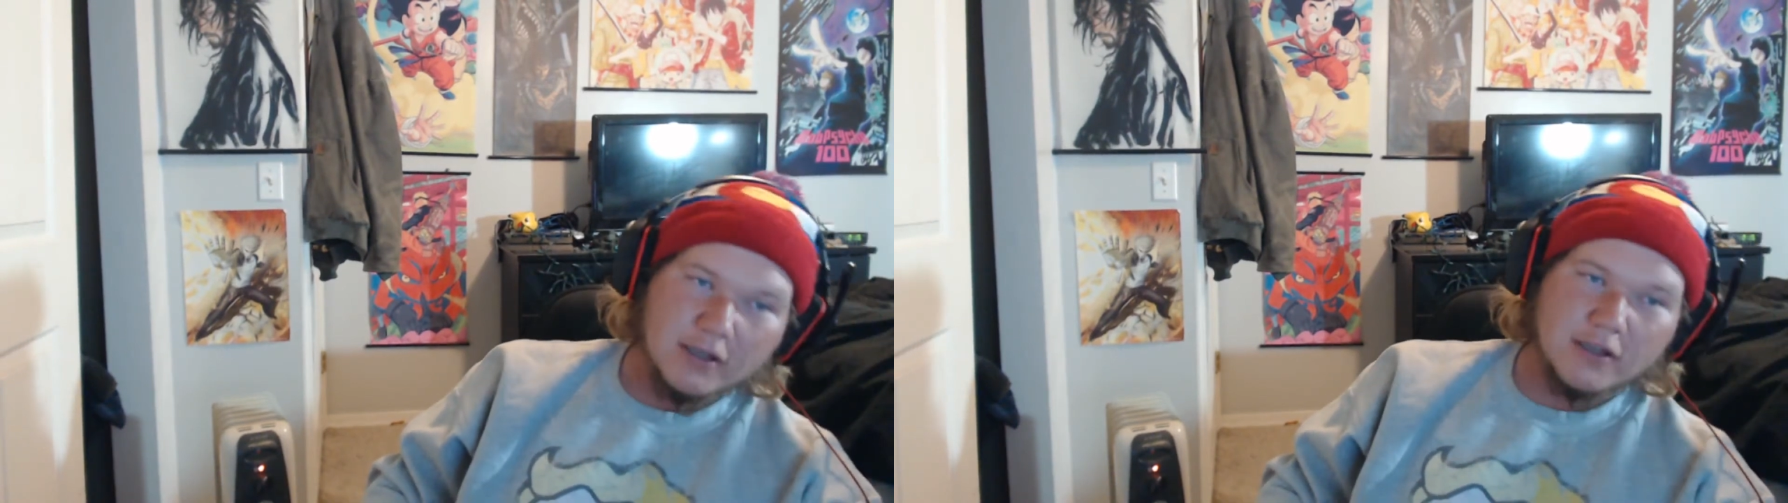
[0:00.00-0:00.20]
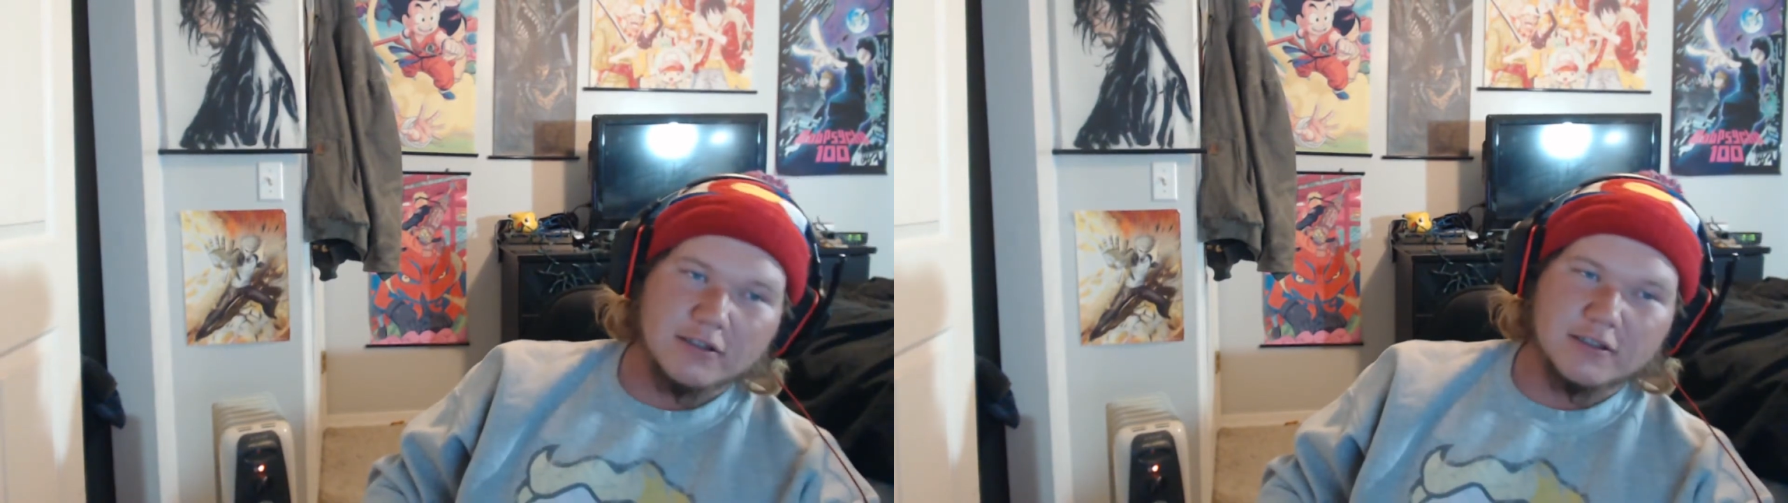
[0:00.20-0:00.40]

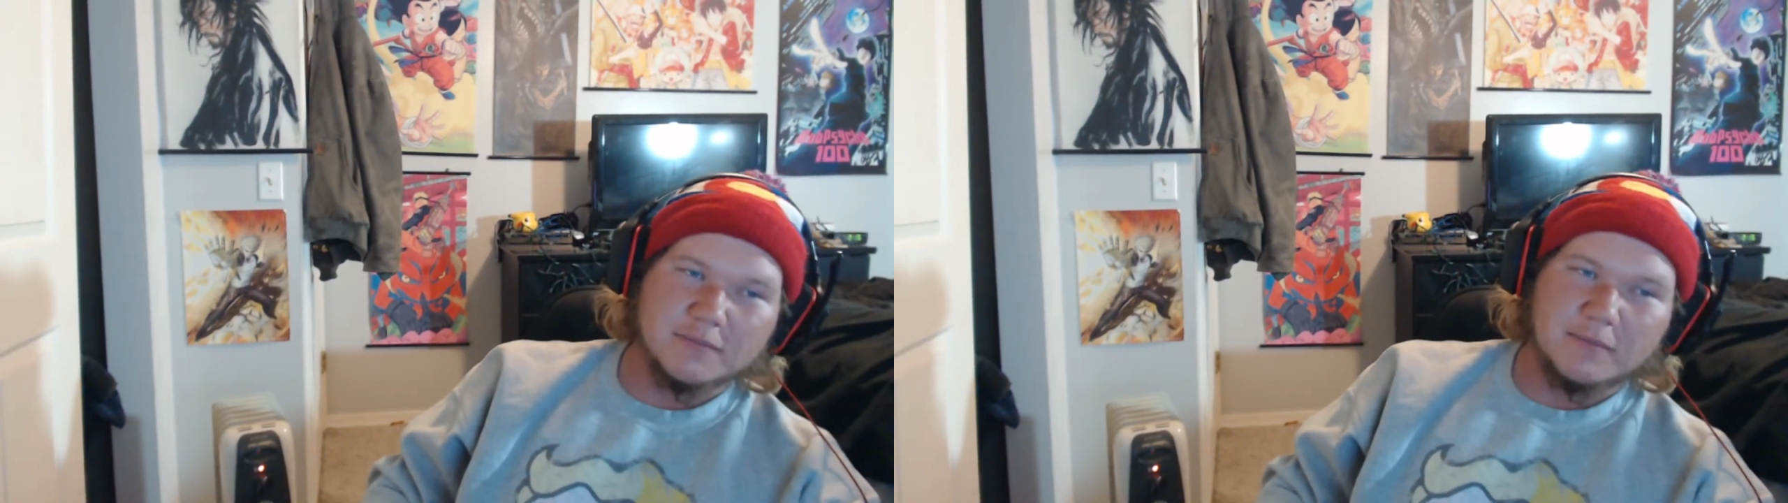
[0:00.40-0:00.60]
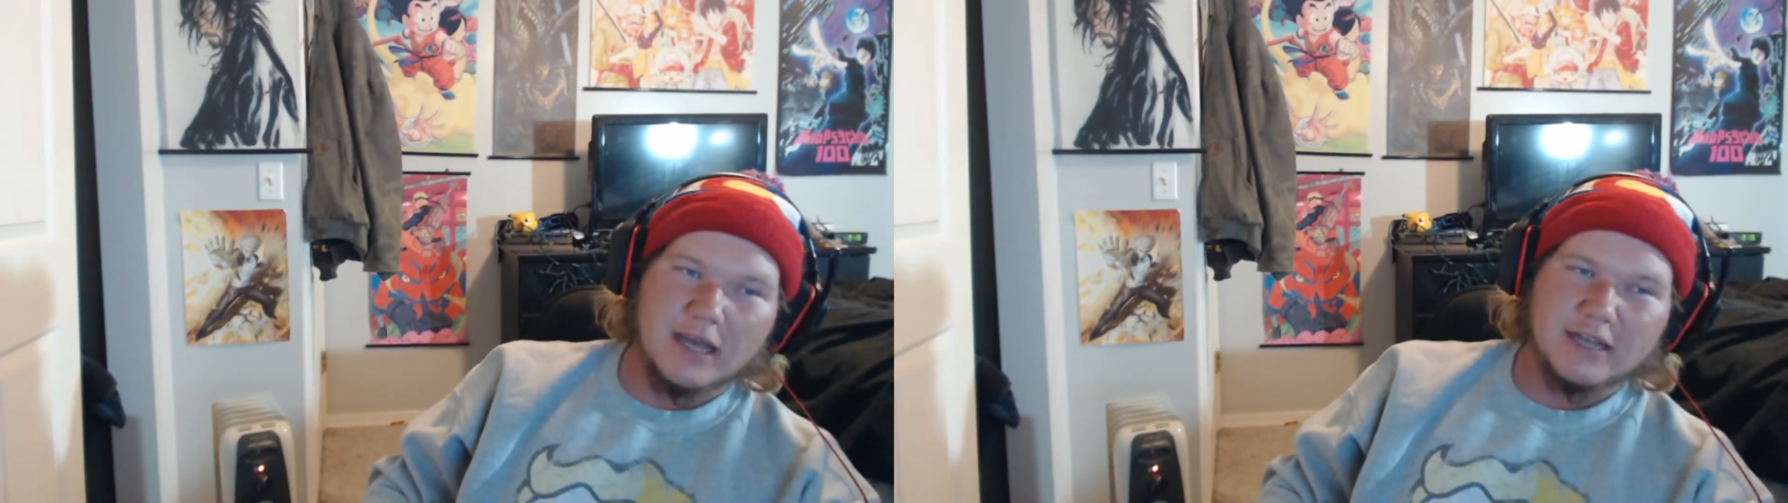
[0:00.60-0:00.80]

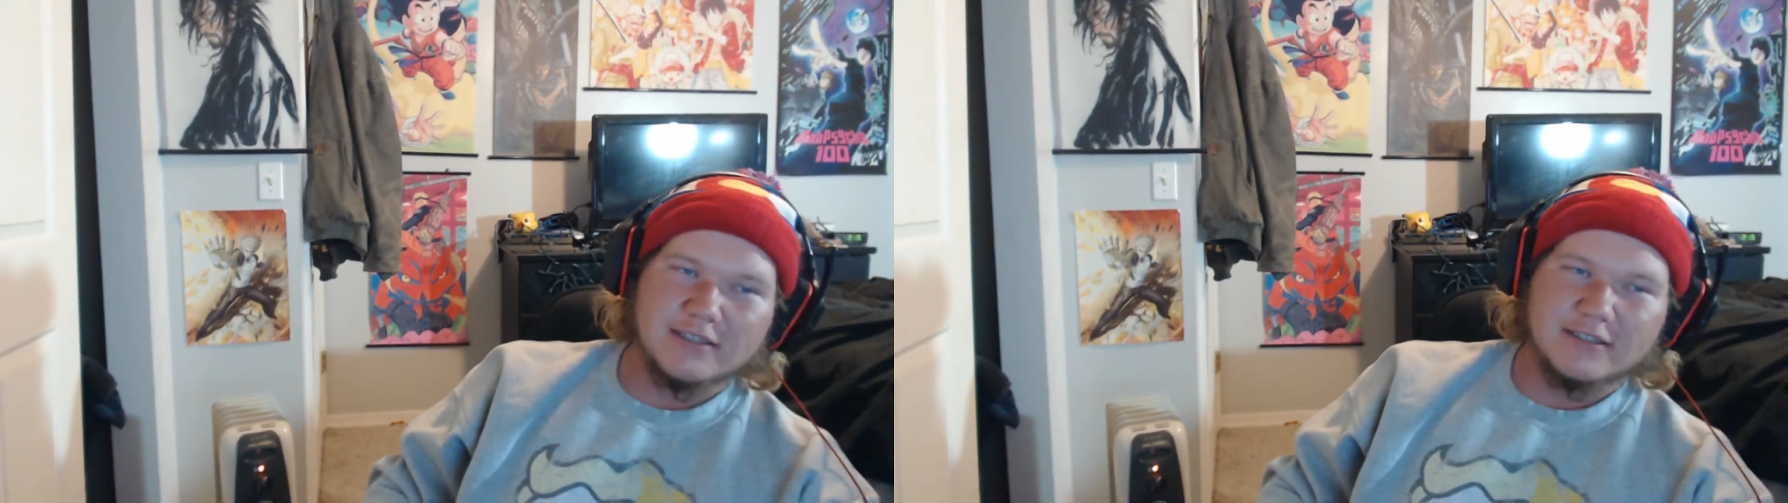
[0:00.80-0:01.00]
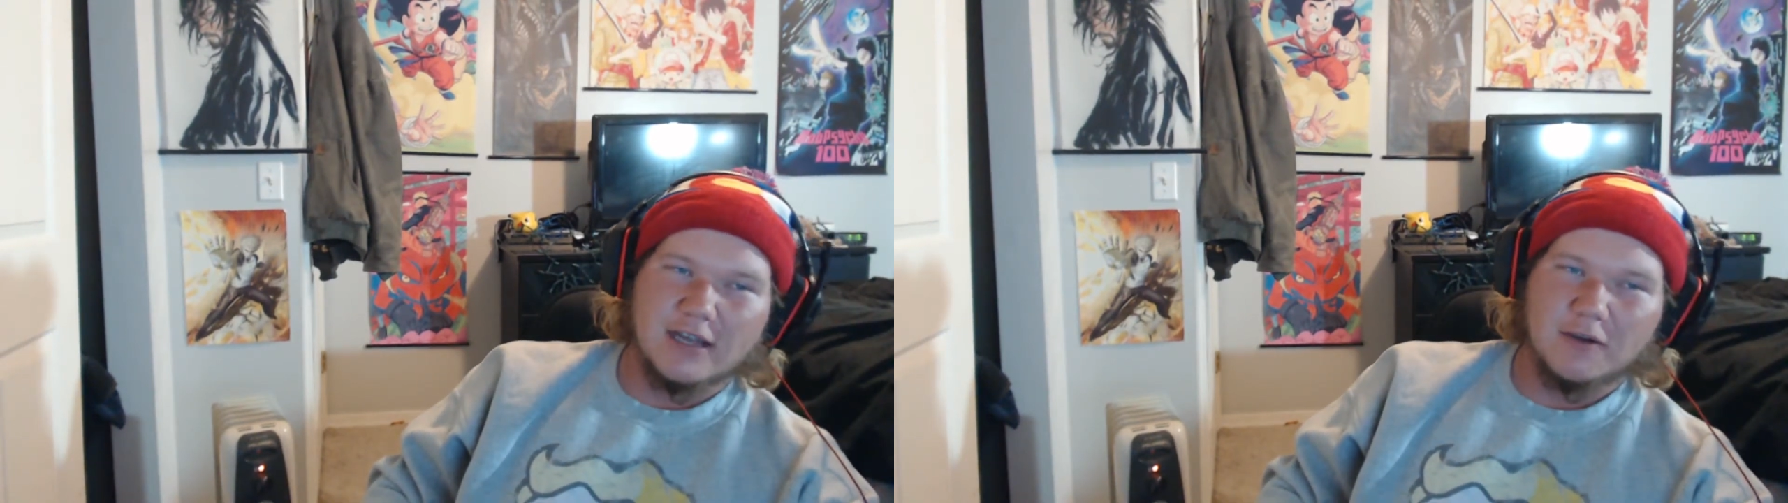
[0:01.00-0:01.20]
just
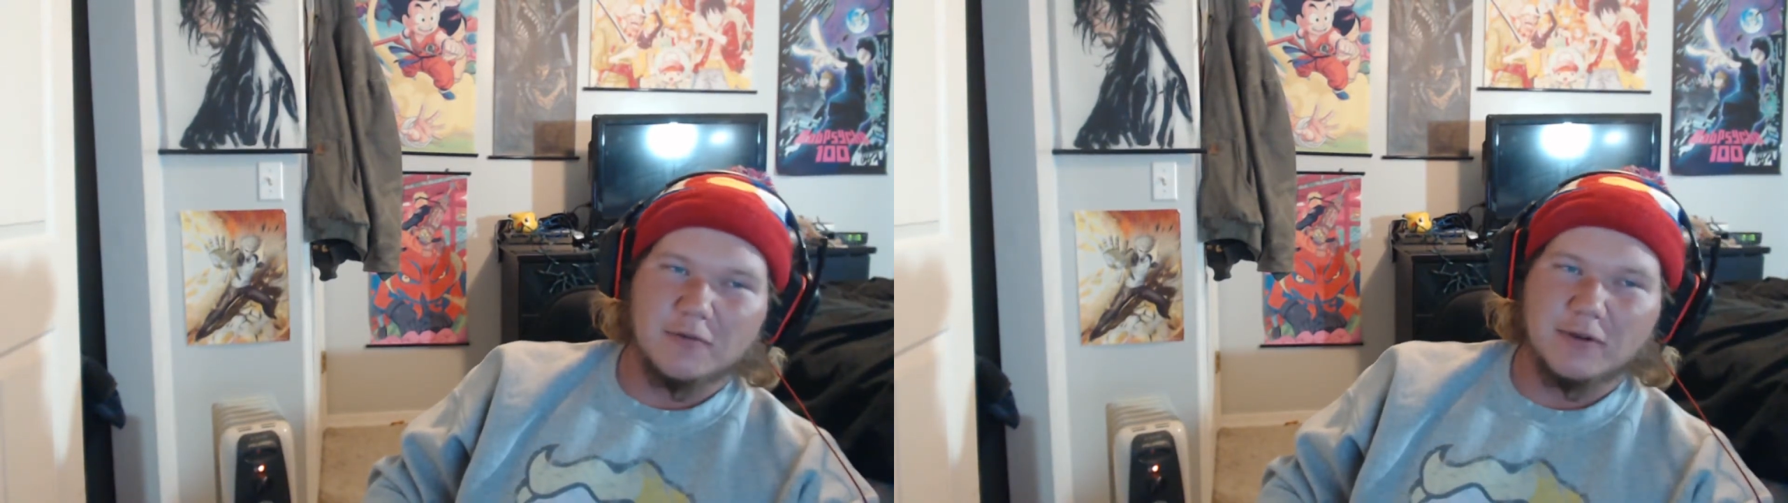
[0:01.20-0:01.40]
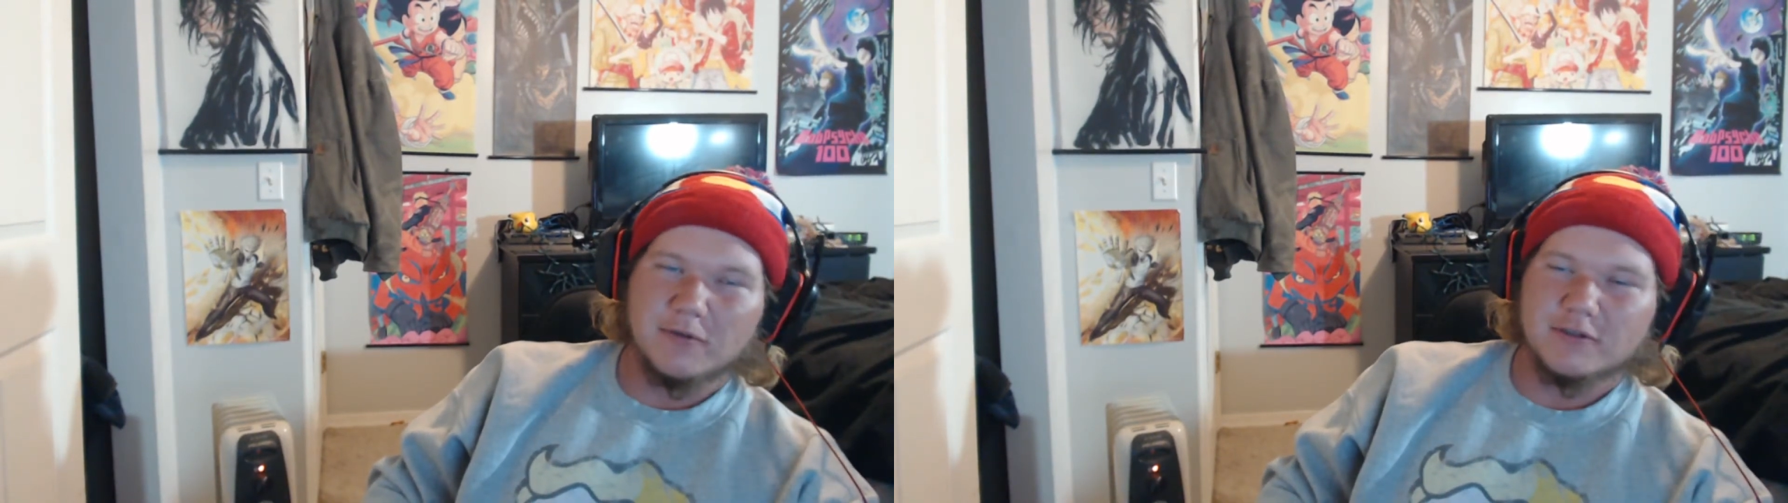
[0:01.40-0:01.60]
passes out
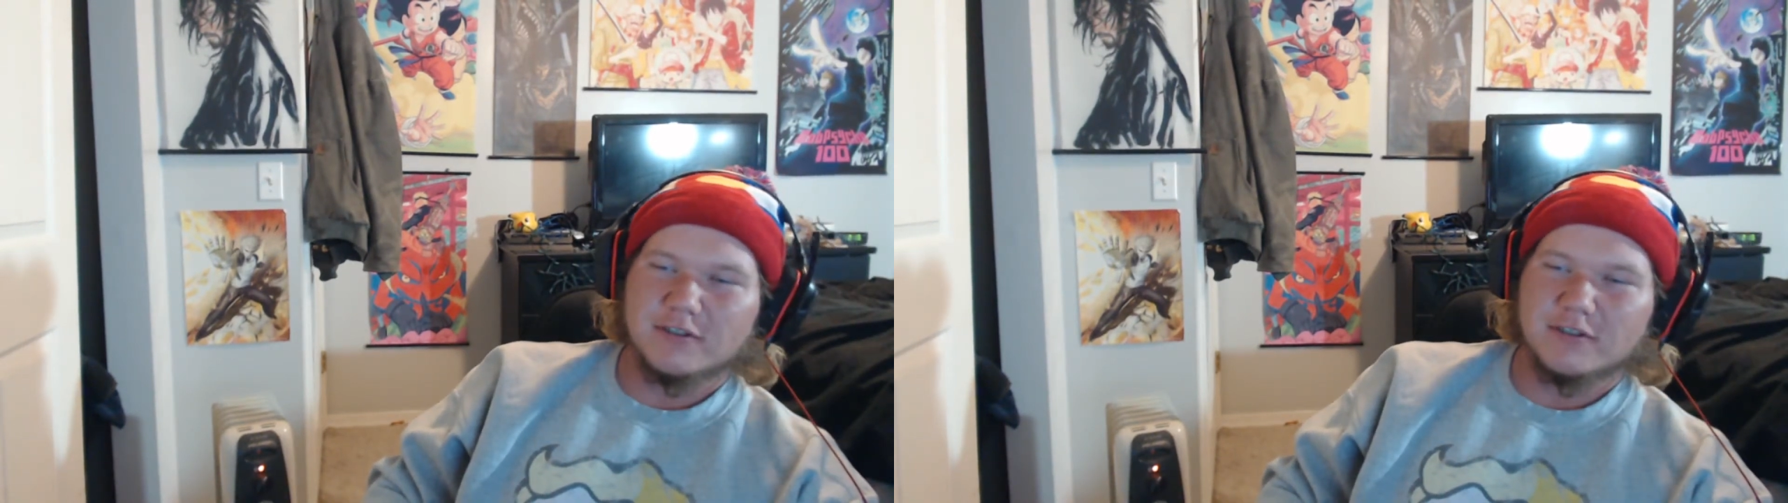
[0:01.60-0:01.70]
pretty much,